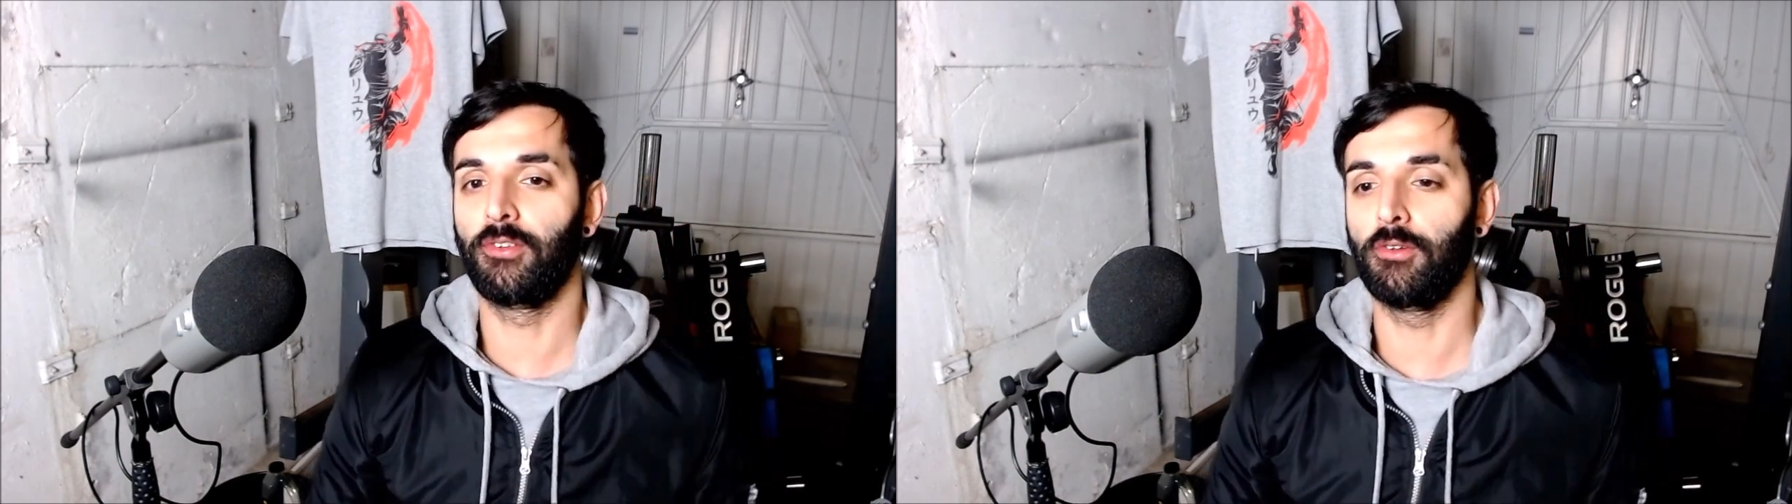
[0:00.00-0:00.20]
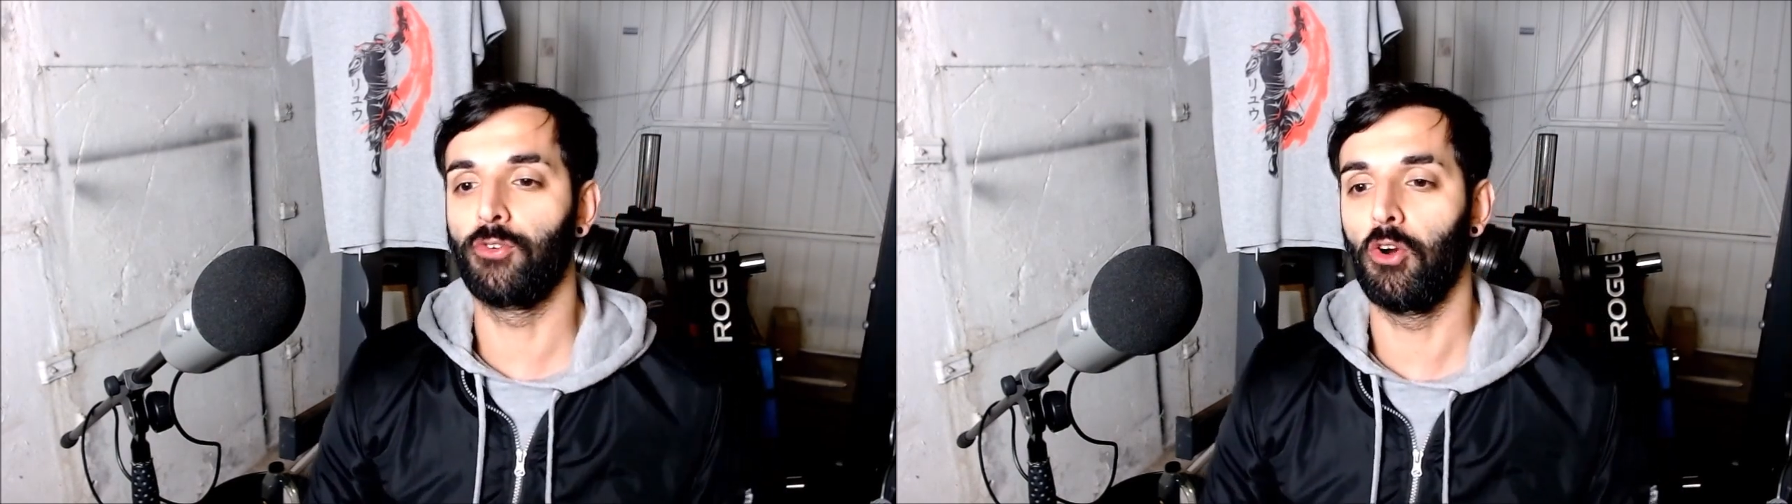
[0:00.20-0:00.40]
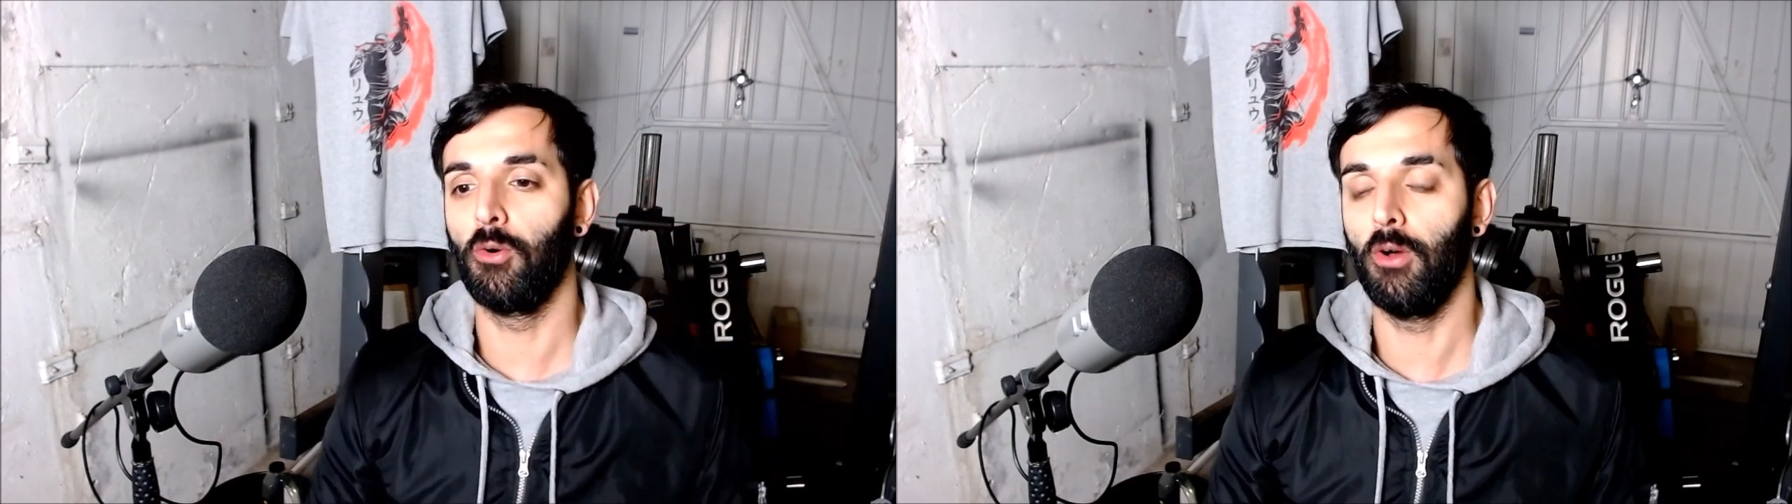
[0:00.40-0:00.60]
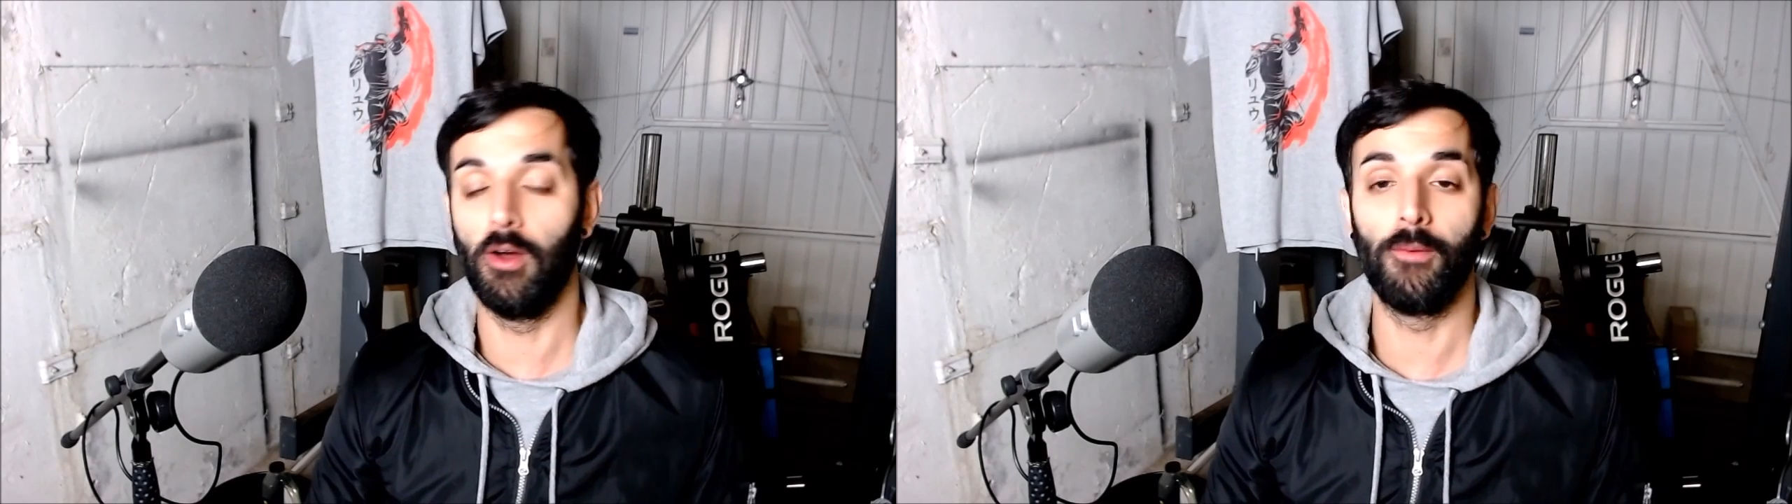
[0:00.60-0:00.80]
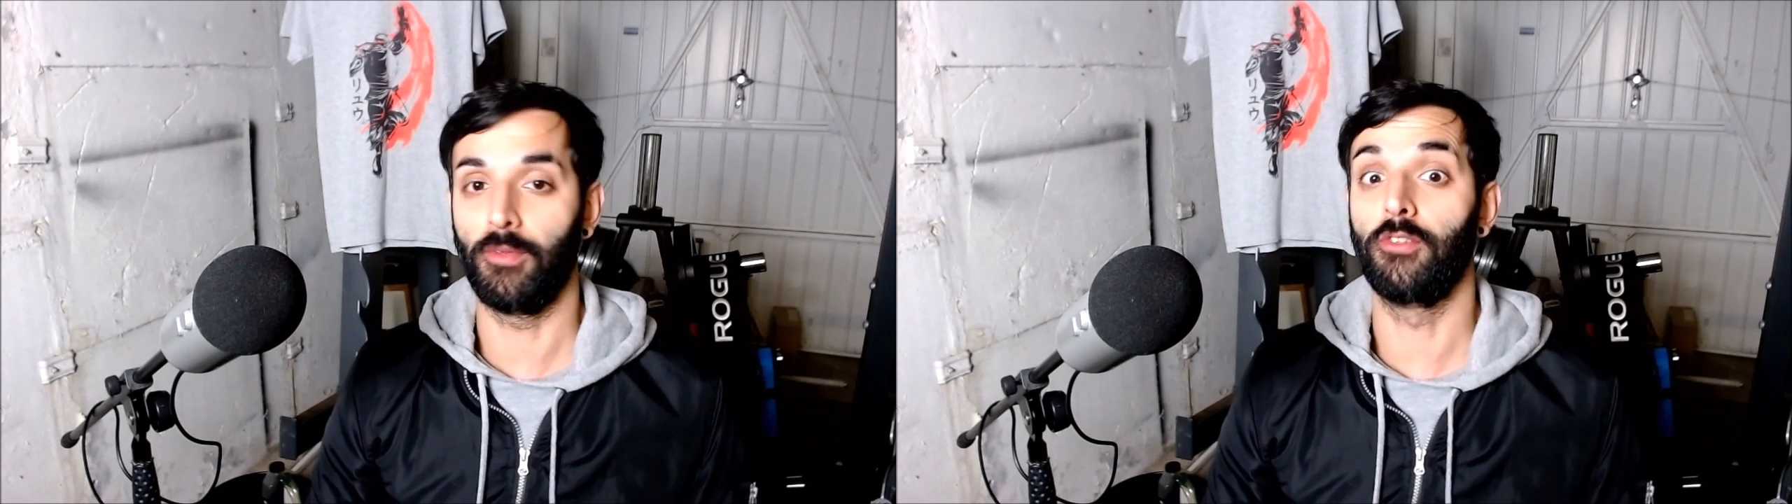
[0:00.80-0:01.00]

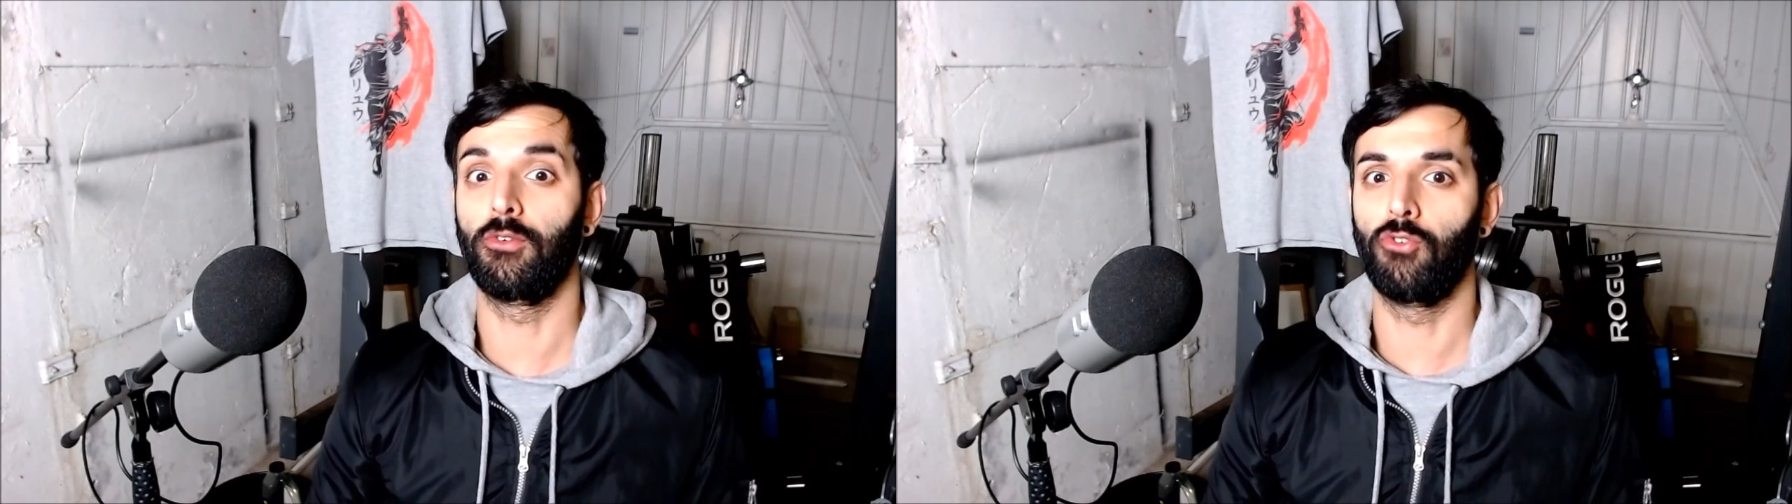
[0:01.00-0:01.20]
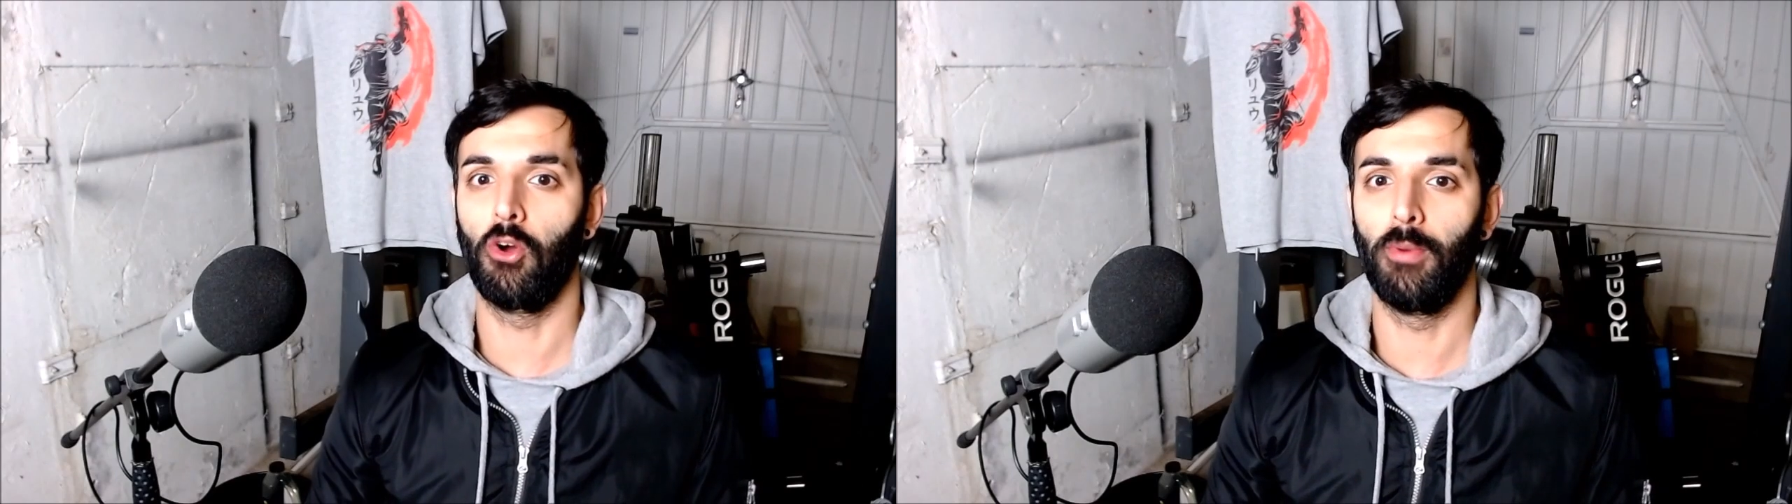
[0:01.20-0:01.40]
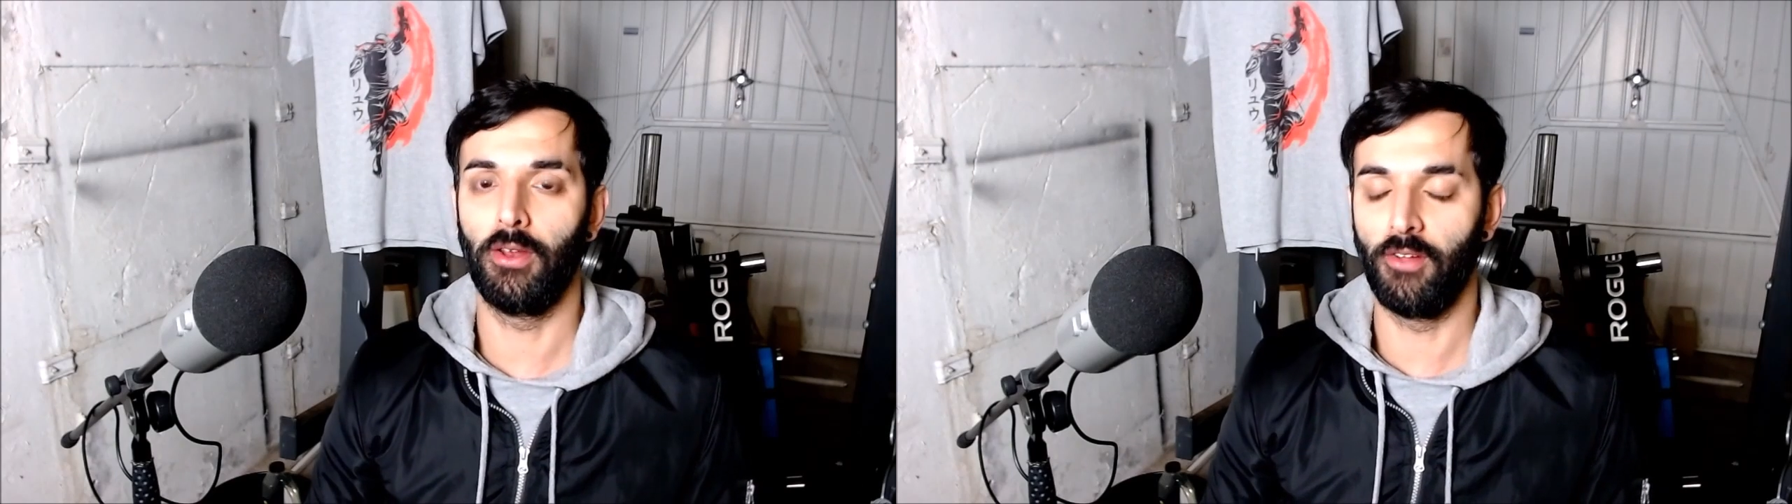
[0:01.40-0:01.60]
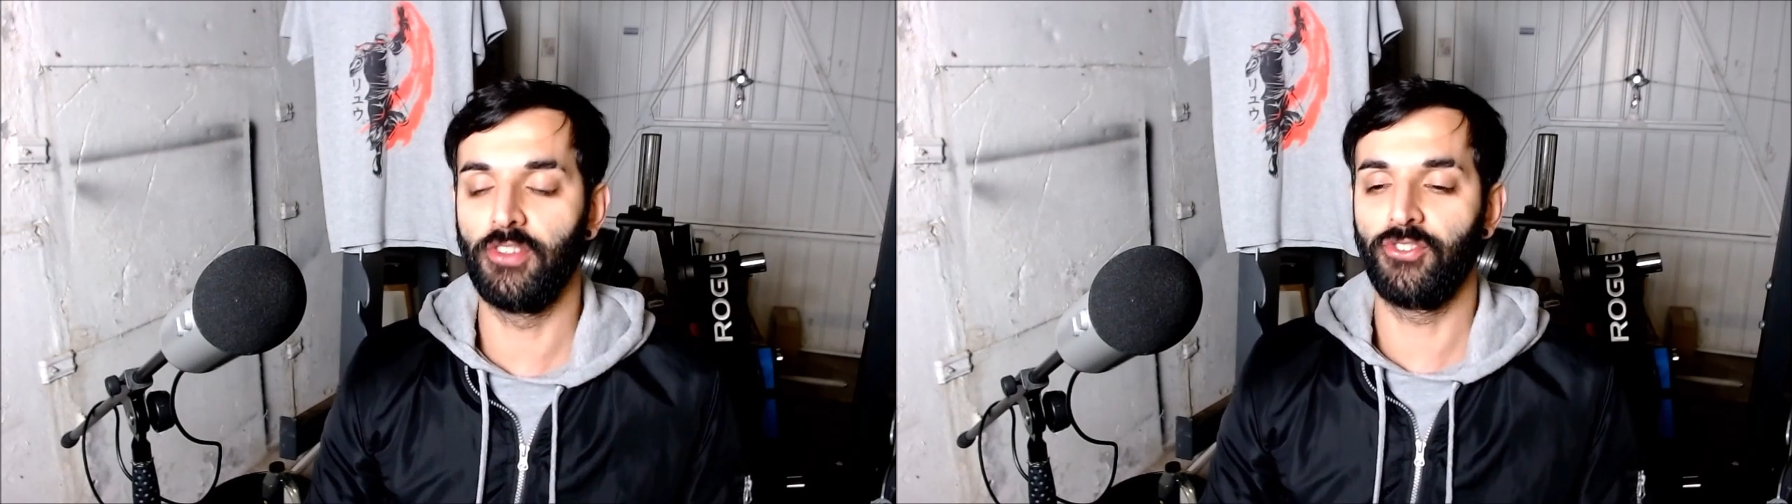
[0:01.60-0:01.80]
this